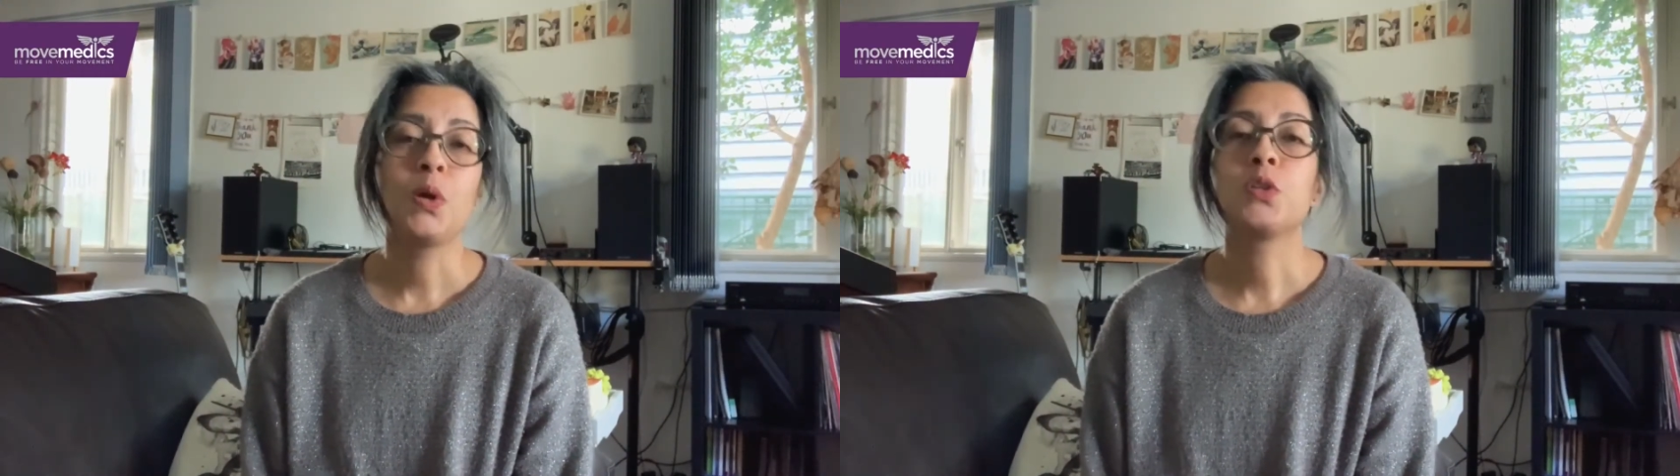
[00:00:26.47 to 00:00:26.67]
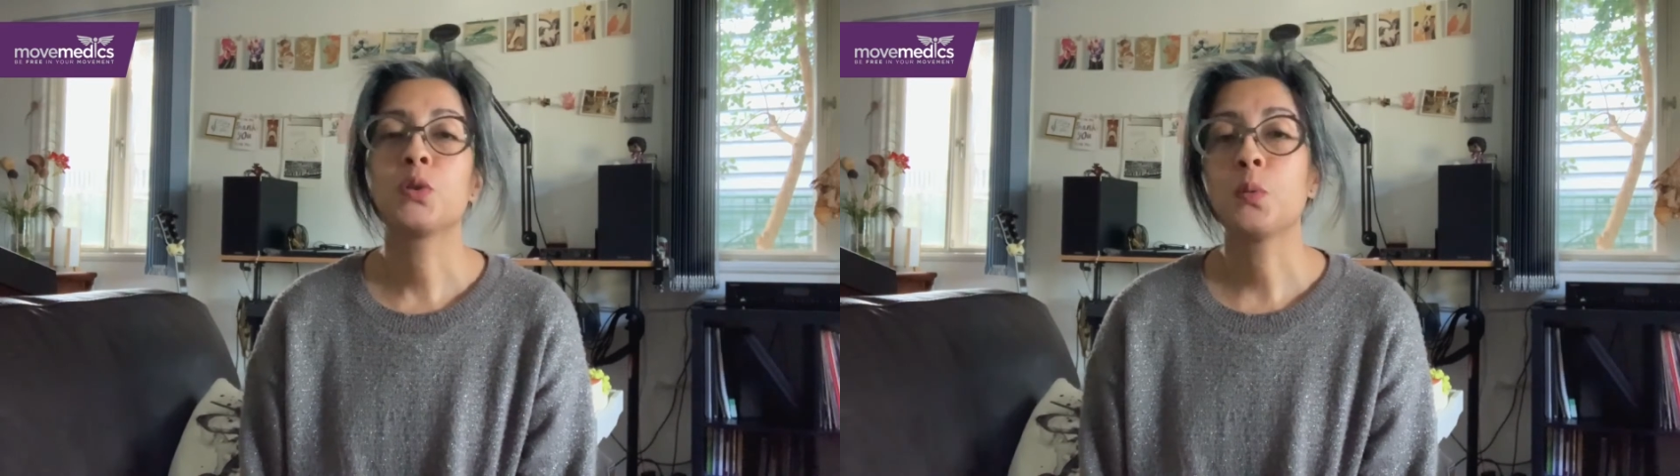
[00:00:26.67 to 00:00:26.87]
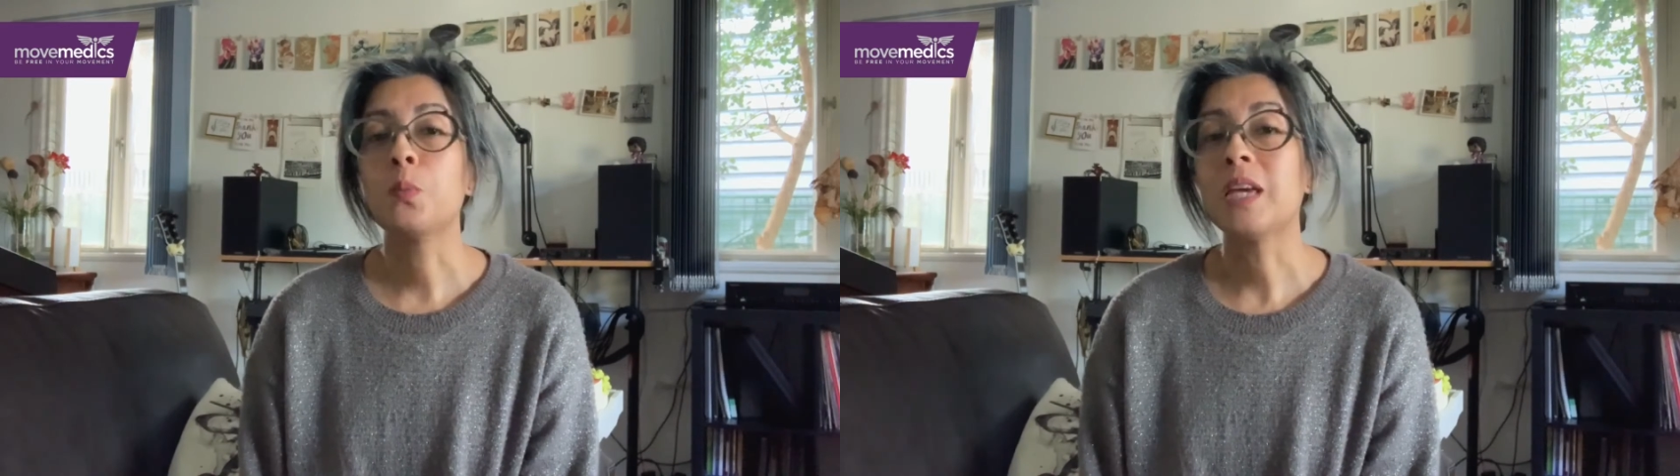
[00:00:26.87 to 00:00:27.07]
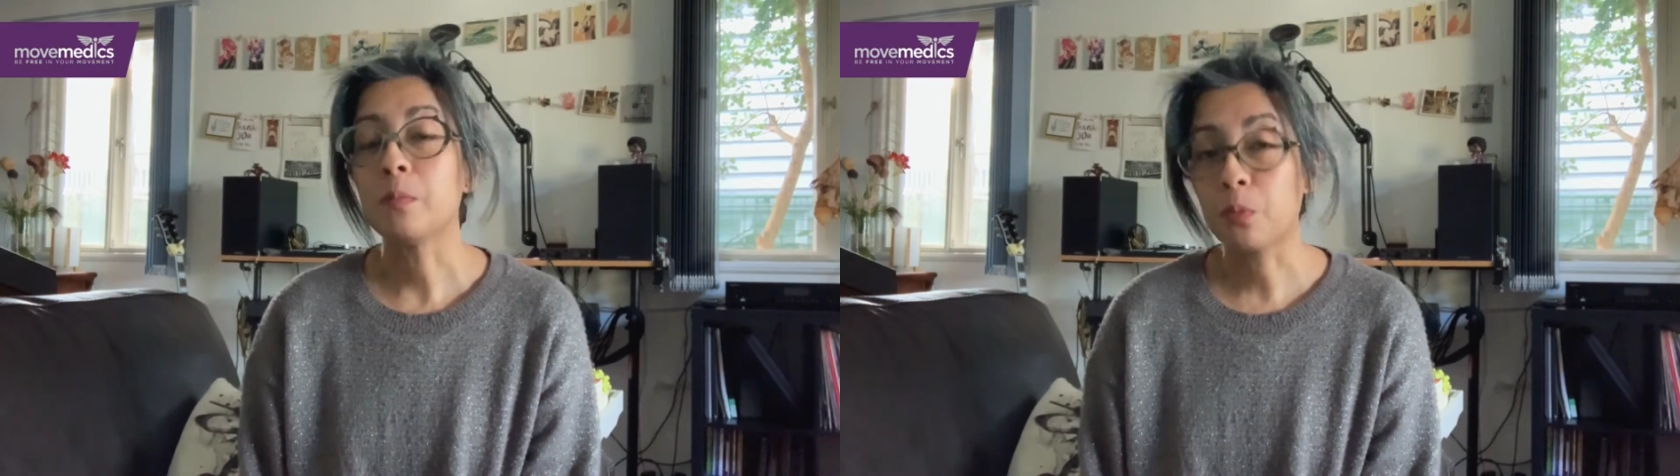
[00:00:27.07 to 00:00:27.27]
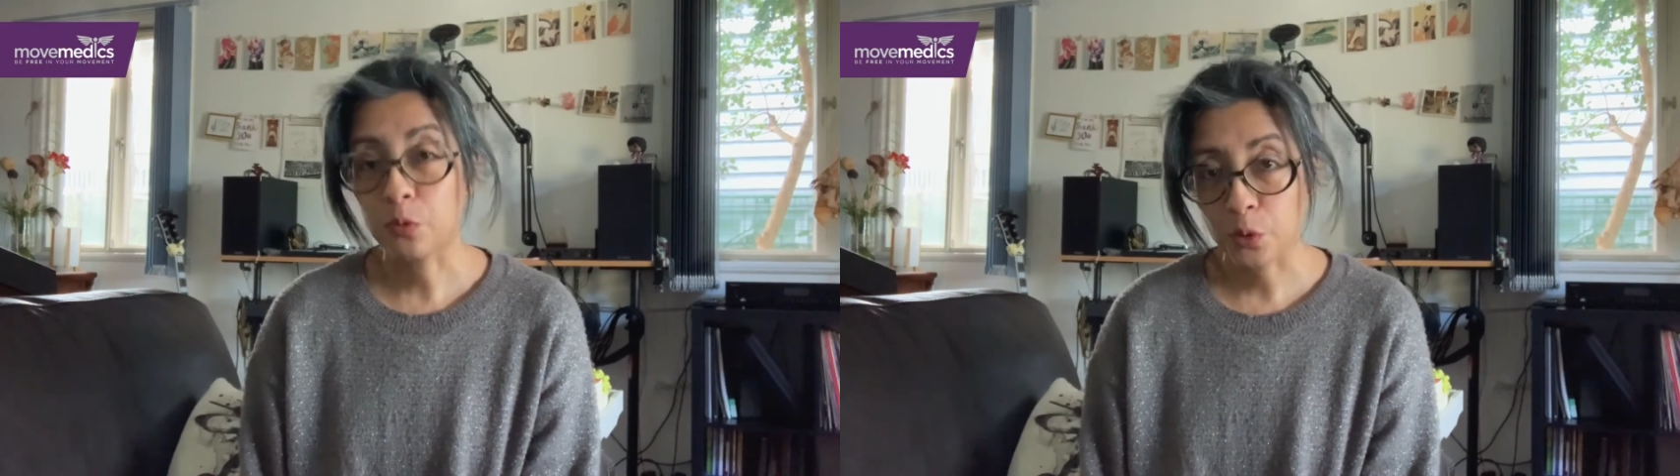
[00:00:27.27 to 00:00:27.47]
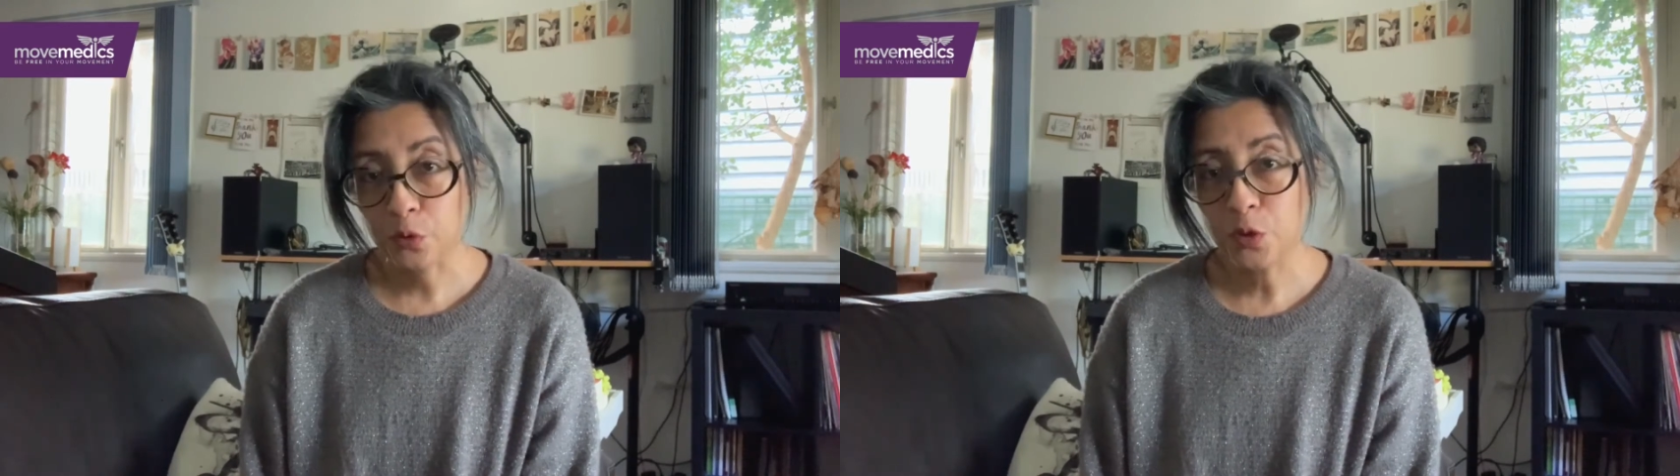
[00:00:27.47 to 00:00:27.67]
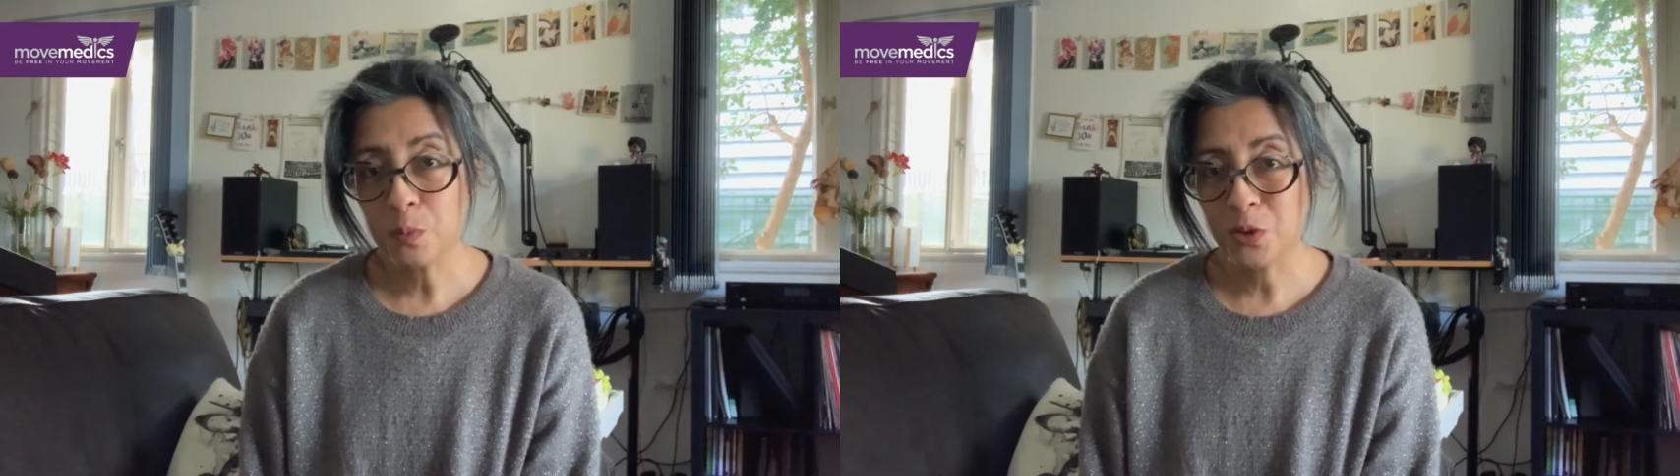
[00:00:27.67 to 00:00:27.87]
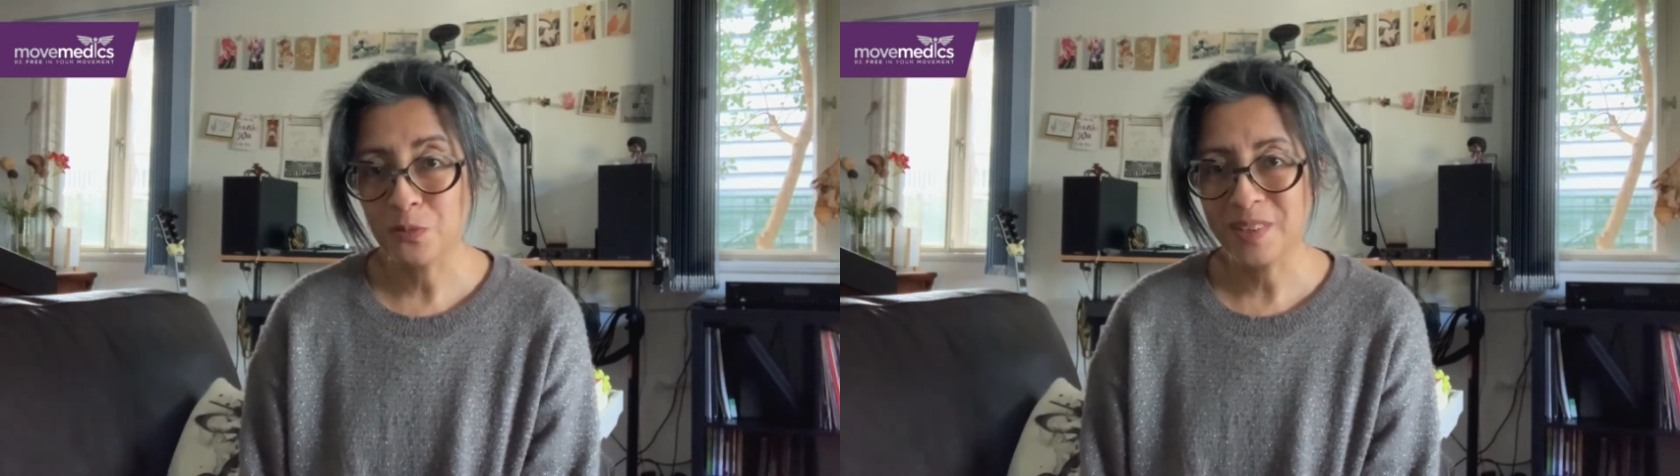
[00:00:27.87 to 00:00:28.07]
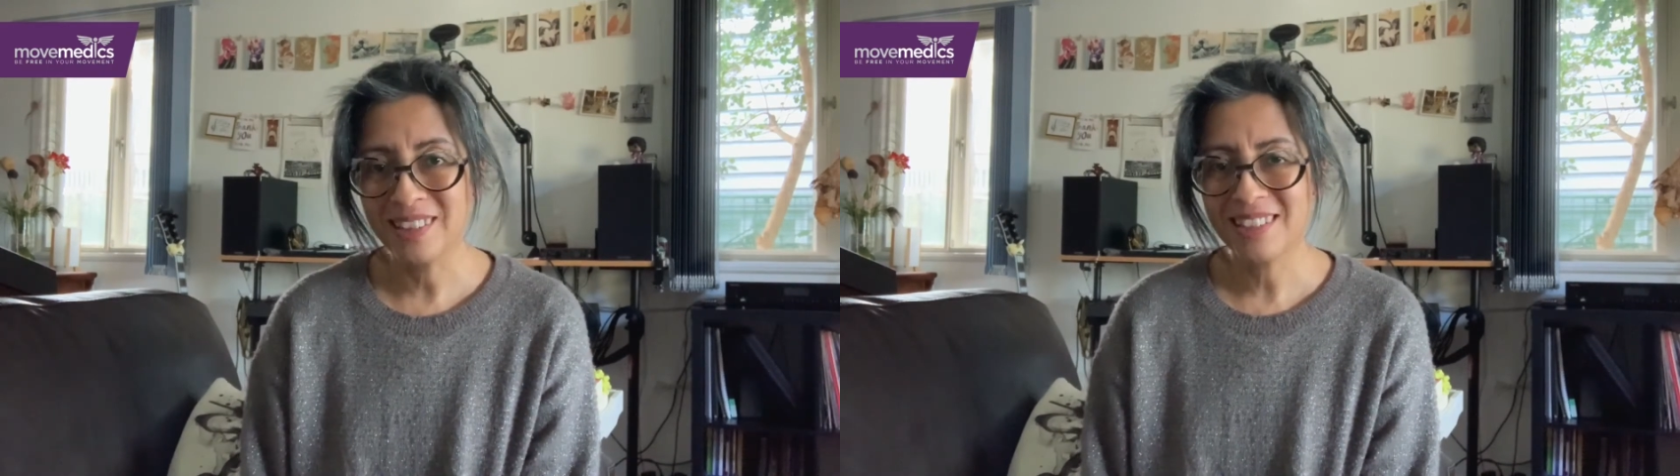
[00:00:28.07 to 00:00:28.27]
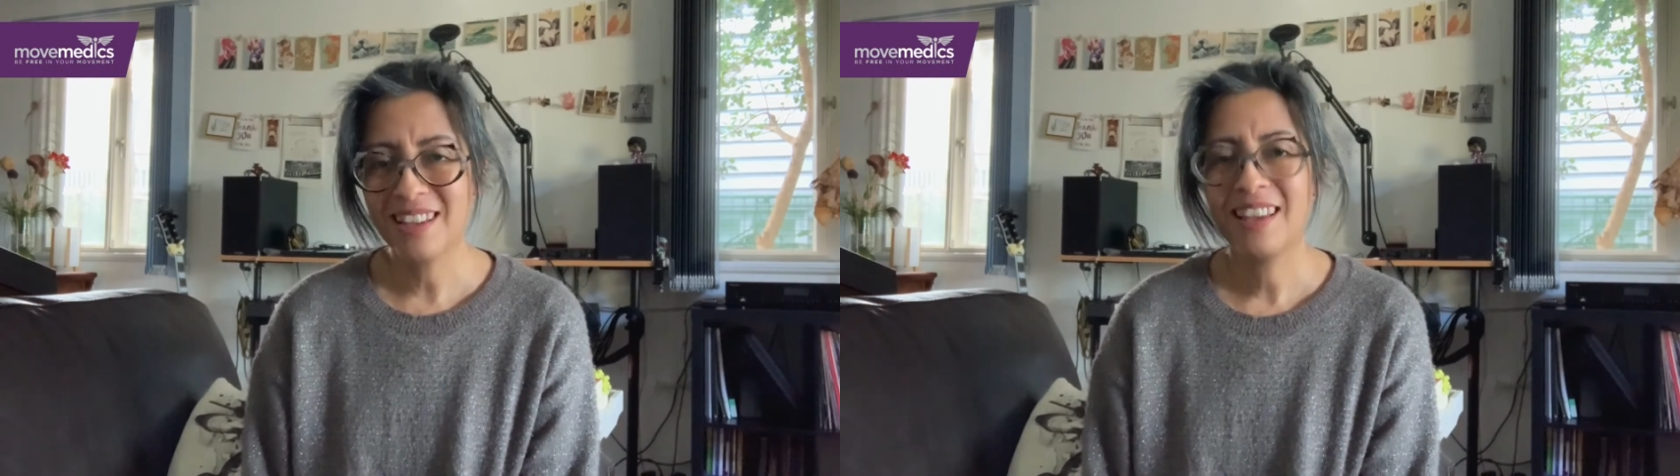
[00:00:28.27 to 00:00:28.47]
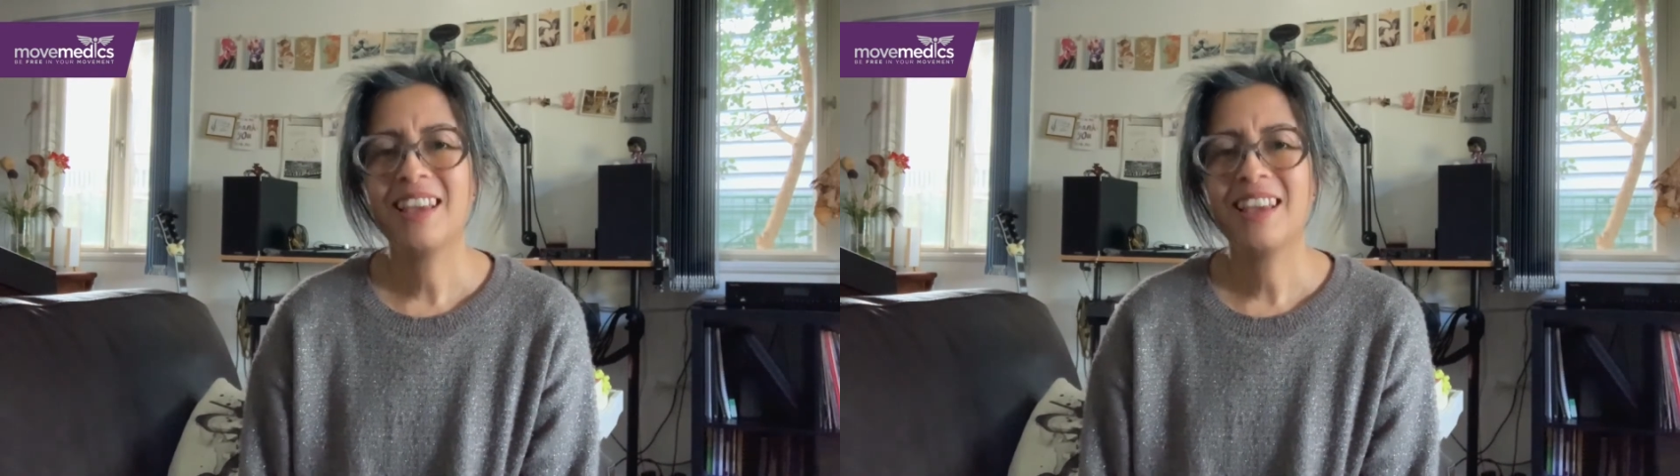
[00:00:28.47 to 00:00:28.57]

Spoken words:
to improve your movement,